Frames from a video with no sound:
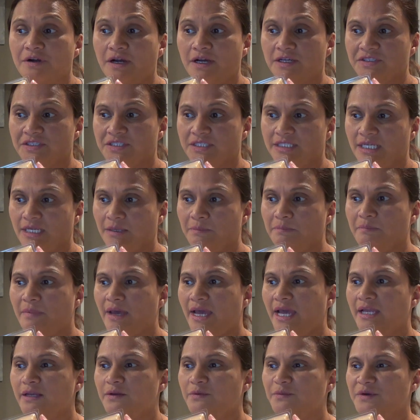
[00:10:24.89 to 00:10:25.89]
frosting
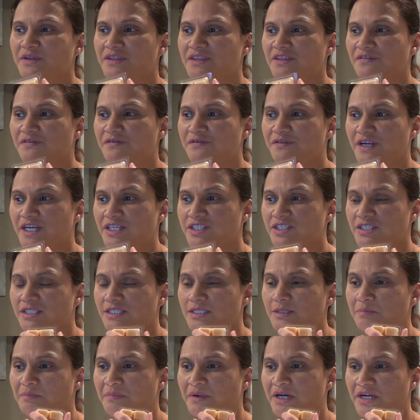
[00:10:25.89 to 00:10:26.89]
made with the
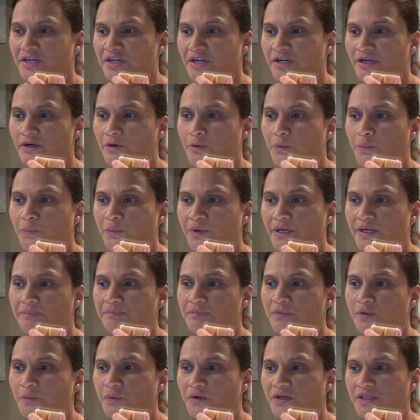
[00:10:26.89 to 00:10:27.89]
freshest butter,
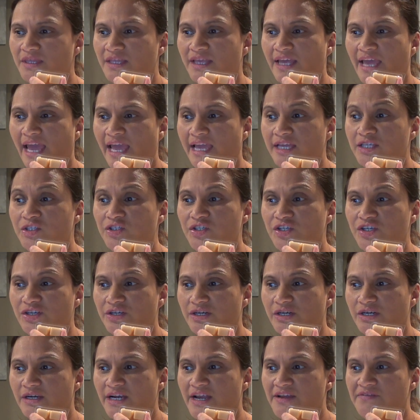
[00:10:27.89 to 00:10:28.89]
whipped with cane
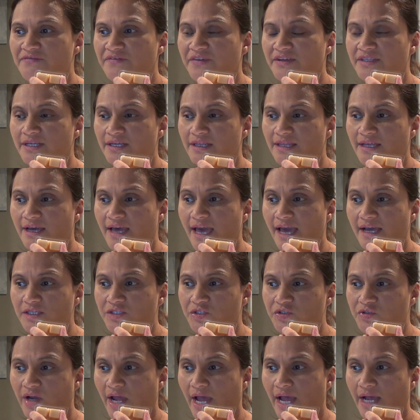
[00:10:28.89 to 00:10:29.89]
sugar and vanilla
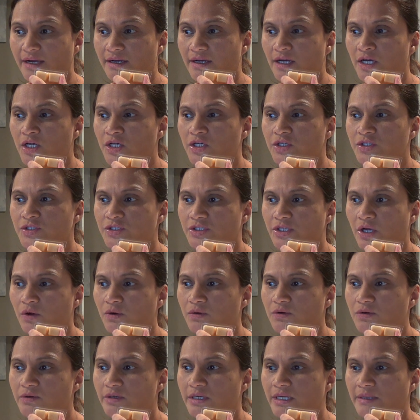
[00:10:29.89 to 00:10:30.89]
extract.
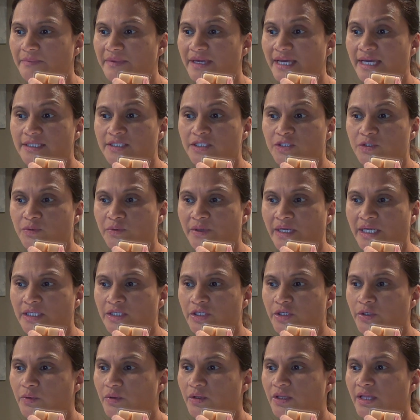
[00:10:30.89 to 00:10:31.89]
So creamy and
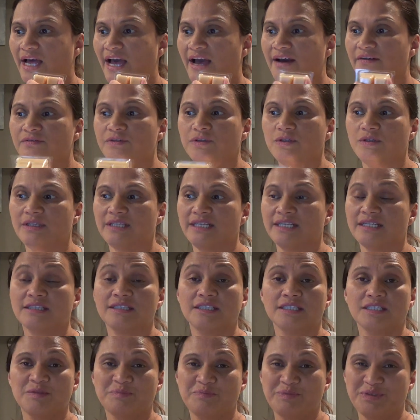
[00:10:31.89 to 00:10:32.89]
sweet, you will have to lick
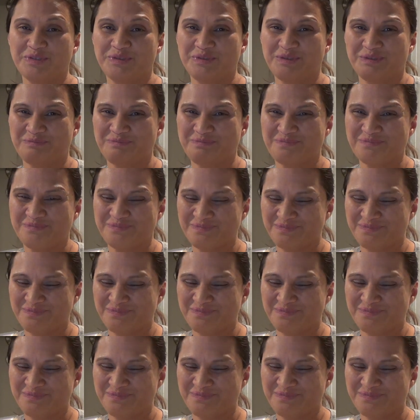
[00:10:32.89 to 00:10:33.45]
the spoon.